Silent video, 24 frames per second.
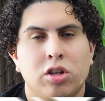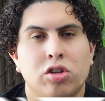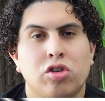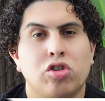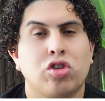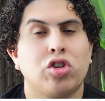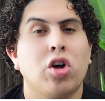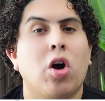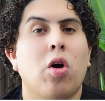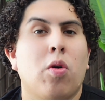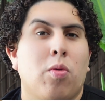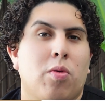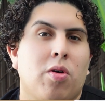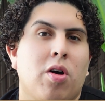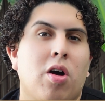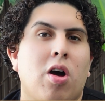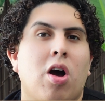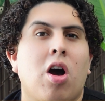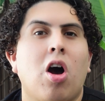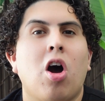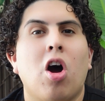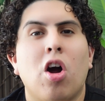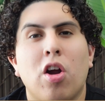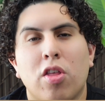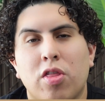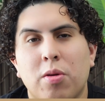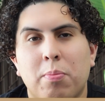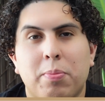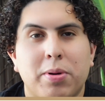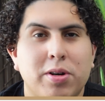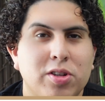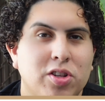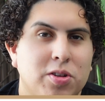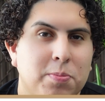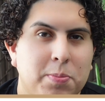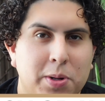So are the
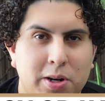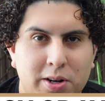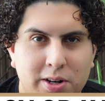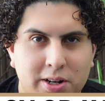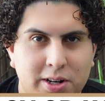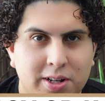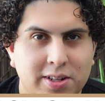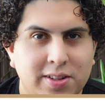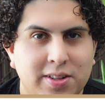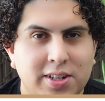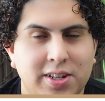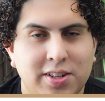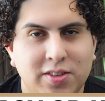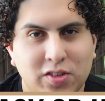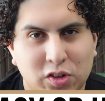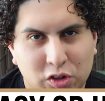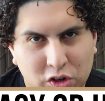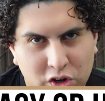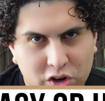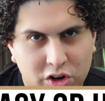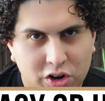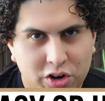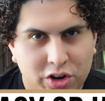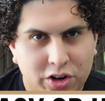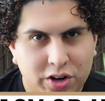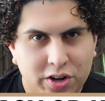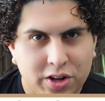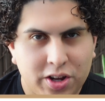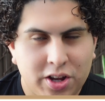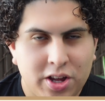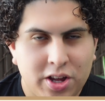birds of paradise easy or hard?